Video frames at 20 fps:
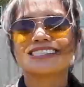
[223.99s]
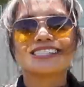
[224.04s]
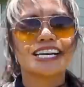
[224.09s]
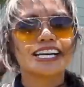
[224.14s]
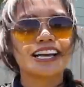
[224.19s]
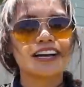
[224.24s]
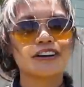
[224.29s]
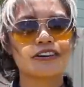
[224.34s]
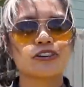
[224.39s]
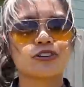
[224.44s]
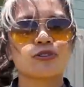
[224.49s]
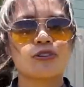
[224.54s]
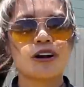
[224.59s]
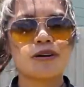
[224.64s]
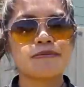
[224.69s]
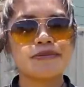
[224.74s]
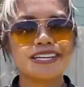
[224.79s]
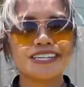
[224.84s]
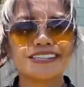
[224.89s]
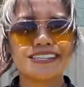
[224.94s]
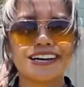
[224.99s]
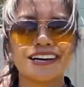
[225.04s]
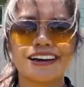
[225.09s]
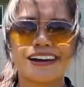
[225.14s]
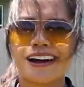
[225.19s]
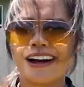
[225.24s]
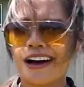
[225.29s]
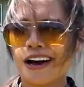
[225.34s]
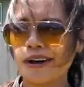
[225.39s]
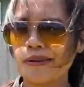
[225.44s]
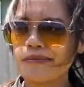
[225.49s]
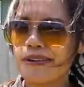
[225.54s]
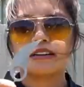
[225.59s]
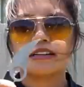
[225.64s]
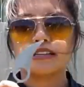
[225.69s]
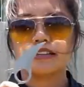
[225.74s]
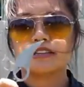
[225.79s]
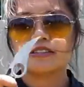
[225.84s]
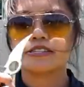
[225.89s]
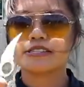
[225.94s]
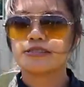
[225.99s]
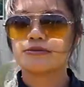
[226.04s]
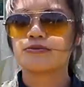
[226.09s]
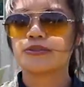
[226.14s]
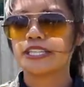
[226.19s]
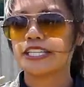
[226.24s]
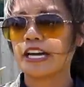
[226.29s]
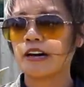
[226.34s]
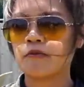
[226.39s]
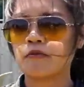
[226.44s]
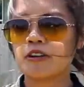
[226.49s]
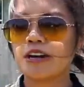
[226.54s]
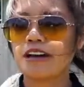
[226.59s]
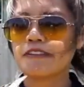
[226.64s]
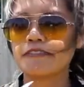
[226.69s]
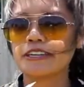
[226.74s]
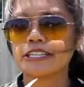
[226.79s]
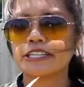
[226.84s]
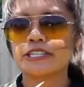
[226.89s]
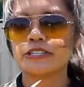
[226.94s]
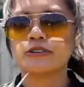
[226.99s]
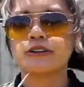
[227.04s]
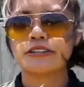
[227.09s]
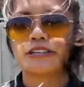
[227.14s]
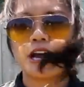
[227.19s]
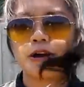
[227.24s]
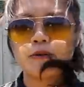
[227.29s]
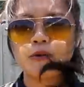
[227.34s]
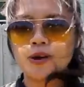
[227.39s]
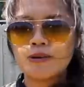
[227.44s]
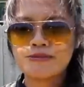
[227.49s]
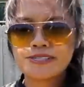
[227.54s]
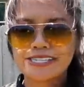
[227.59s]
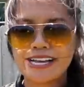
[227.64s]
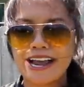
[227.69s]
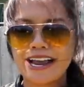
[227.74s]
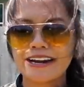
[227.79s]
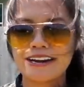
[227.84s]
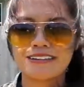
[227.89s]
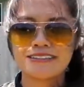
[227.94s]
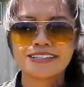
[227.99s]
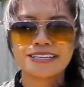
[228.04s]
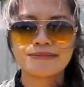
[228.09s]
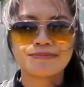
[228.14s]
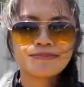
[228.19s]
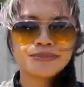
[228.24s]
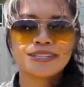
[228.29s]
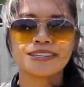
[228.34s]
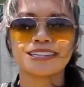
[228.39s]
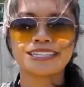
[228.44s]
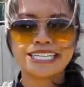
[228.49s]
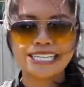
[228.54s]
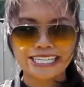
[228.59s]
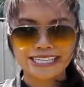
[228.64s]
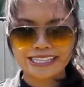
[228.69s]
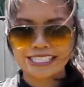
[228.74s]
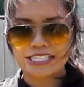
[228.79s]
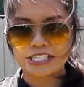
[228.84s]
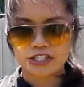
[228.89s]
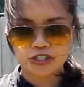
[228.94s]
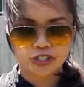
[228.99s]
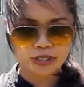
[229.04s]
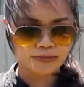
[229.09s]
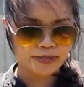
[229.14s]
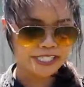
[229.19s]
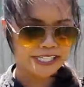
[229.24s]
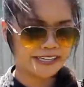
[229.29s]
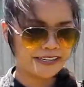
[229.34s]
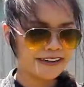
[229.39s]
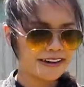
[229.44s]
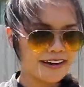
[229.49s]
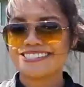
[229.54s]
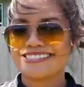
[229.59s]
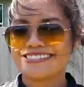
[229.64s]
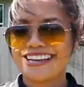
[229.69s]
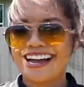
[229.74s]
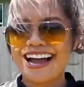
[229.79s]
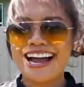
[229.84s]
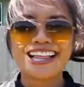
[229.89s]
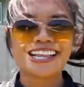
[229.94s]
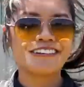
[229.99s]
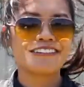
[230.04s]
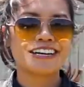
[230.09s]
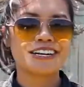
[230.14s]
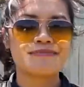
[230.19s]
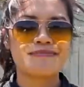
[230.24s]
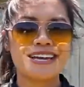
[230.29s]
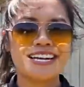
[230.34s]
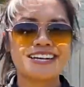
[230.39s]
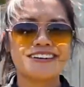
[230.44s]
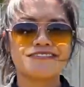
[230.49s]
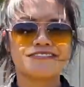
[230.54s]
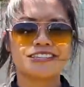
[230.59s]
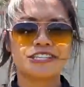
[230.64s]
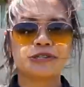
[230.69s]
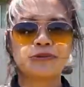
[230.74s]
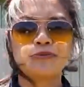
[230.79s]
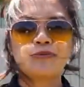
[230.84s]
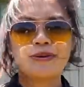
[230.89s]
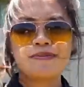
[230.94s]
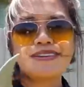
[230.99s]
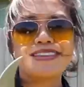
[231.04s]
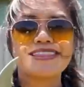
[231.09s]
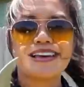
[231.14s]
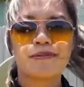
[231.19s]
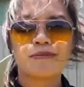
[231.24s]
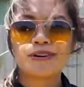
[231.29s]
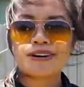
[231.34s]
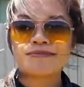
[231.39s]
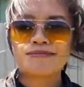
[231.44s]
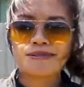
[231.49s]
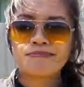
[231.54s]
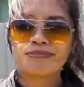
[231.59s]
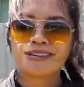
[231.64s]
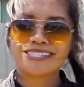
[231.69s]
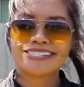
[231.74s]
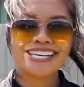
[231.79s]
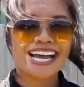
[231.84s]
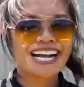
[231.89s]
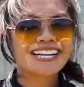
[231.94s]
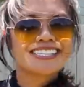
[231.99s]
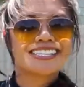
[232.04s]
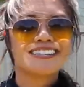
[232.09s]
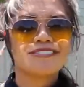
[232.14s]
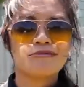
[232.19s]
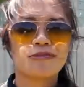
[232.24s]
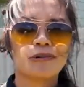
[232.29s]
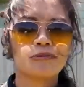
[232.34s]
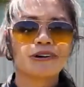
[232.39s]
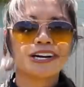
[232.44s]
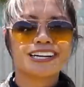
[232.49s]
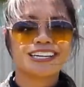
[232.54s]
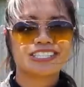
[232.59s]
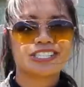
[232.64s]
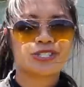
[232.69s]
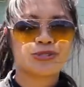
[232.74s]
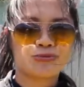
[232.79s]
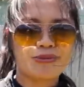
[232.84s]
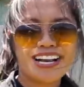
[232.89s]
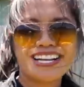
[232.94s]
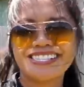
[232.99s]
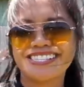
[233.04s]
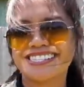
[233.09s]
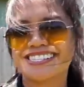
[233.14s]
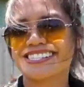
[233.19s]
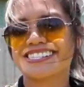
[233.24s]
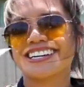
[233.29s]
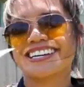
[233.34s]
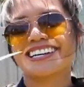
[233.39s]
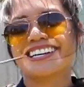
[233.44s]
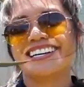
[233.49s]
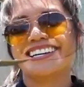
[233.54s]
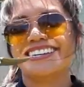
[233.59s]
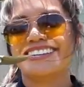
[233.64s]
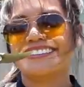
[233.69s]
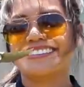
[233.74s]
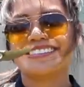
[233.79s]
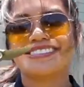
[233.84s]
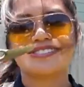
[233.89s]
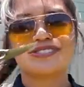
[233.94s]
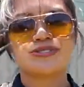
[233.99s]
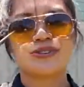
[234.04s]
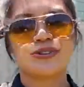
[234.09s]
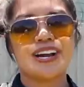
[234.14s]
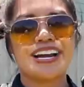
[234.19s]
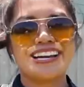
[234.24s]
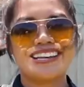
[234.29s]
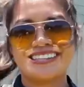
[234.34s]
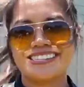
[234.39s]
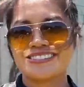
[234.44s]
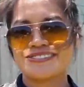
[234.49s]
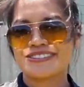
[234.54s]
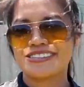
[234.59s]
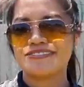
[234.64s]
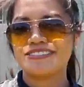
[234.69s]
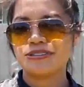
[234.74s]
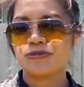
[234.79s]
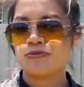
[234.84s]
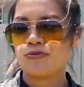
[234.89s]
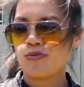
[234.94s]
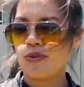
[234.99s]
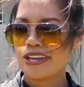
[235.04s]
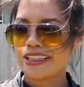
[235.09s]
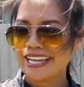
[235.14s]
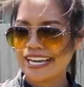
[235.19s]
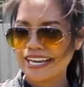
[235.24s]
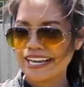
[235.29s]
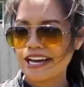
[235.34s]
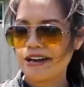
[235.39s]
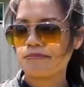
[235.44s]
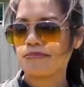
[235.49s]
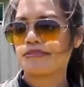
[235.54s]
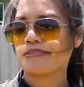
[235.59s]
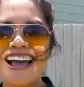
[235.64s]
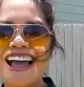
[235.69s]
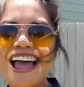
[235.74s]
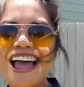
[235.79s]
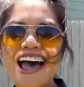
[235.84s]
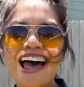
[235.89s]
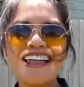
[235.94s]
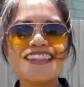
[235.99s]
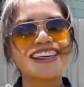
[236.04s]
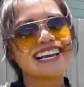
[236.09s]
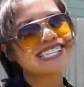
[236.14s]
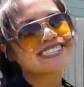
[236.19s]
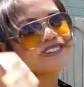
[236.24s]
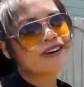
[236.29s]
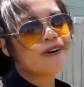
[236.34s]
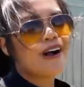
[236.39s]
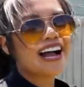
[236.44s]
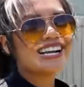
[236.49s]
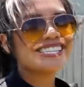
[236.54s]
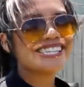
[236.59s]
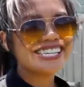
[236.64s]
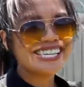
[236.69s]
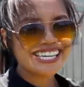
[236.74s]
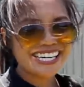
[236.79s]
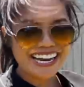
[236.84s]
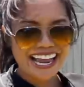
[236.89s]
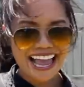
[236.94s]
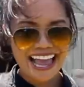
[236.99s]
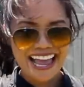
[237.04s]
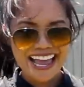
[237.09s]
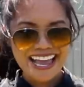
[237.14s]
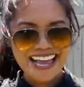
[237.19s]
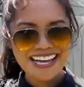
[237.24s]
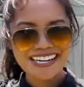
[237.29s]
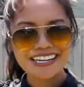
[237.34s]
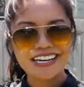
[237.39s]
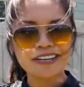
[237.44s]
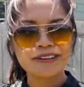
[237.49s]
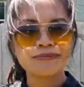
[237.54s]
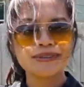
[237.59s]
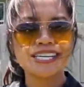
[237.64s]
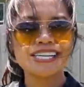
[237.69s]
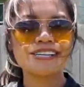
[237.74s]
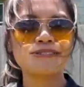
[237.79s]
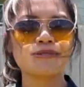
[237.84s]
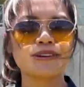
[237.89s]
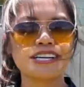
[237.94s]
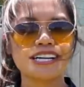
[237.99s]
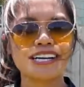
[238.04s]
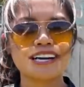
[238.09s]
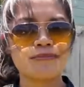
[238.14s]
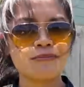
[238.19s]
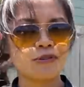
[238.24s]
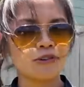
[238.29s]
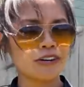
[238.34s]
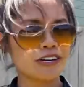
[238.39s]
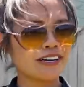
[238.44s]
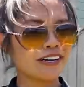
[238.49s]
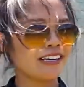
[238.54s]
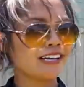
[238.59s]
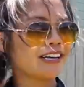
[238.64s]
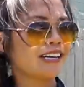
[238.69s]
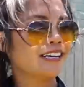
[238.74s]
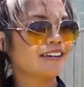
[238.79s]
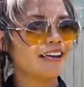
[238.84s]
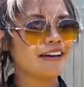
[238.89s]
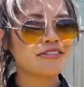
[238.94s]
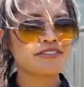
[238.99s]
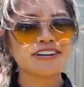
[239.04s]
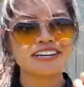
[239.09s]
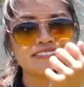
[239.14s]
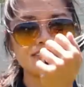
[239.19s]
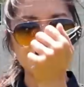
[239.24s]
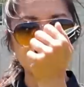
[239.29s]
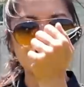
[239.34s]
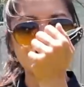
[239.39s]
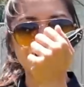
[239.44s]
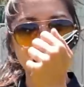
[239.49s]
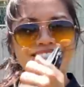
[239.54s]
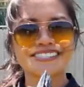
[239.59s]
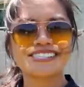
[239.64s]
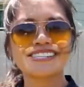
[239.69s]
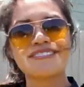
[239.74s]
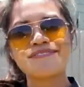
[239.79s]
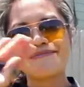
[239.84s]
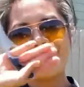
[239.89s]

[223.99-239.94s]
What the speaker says: Check out karambit.com. There's this really helpful FAQ on that website. I'll put the link in the description. Highly recommend it for you women that want to be protected while wearing a dress. This is great. This will give you one leg up. Thanks for watching, and I'll be working on more knife throwing videos.